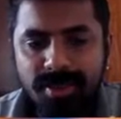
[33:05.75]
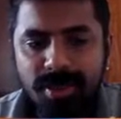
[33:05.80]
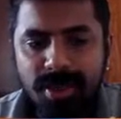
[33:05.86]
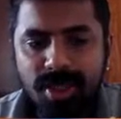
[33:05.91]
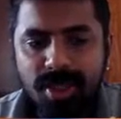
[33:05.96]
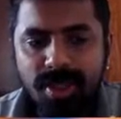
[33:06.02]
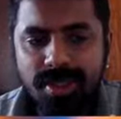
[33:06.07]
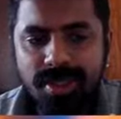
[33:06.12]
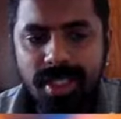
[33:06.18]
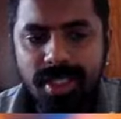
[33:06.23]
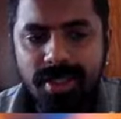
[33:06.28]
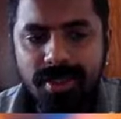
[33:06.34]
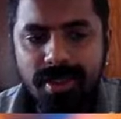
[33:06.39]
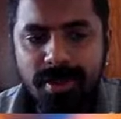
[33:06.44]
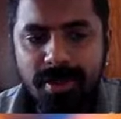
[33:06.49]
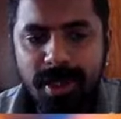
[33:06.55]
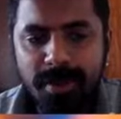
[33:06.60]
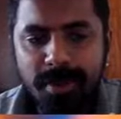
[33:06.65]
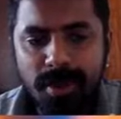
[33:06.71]
because they
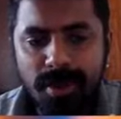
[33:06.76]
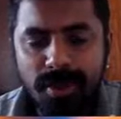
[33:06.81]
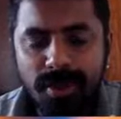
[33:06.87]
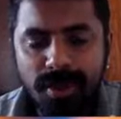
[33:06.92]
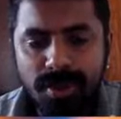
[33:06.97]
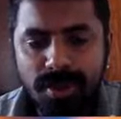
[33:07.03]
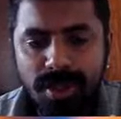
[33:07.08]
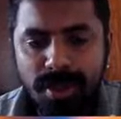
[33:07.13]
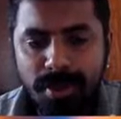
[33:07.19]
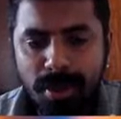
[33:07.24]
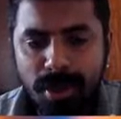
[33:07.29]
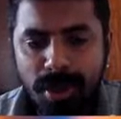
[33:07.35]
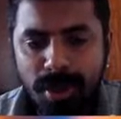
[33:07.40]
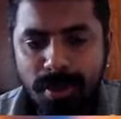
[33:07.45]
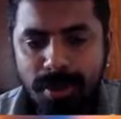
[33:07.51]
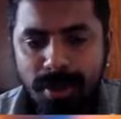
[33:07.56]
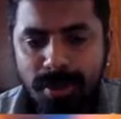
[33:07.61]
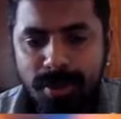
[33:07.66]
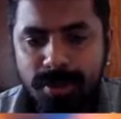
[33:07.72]
will be able to do the
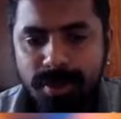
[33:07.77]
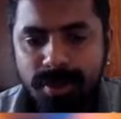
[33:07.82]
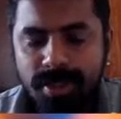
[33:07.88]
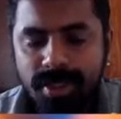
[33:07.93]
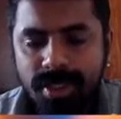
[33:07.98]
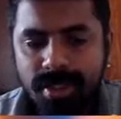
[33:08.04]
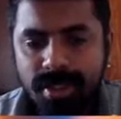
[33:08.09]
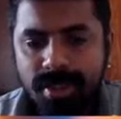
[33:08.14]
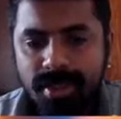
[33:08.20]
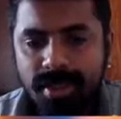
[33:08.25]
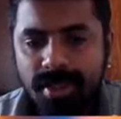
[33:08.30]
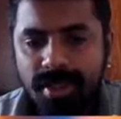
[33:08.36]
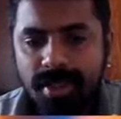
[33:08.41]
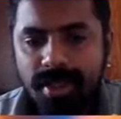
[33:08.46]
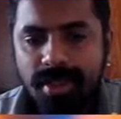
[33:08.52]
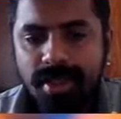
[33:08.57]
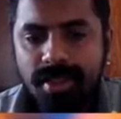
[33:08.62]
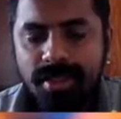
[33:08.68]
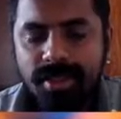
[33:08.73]
pawn promotion
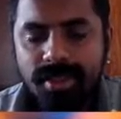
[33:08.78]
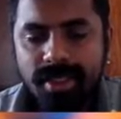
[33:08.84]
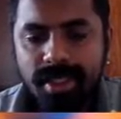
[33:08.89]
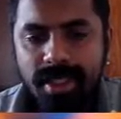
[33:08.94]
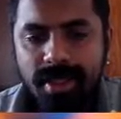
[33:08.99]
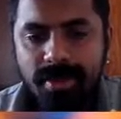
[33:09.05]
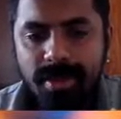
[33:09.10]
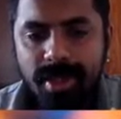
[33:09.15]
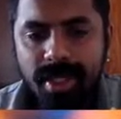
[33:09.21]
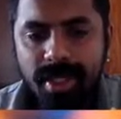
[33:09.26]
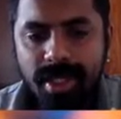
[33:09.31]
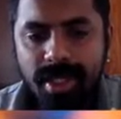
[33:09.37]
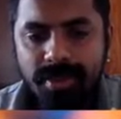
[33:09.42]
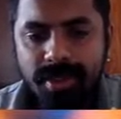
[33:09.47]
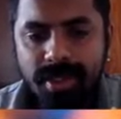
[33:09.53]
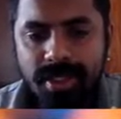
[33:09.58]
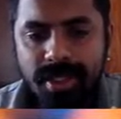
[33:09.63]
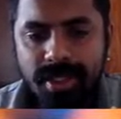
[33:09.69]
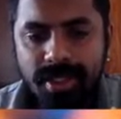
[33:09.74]
same likely
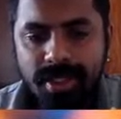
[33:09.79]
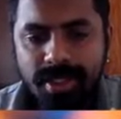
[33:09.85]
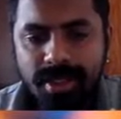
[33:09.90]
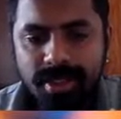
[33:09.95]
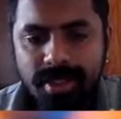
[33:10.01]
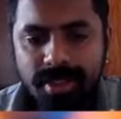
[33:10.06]
with us.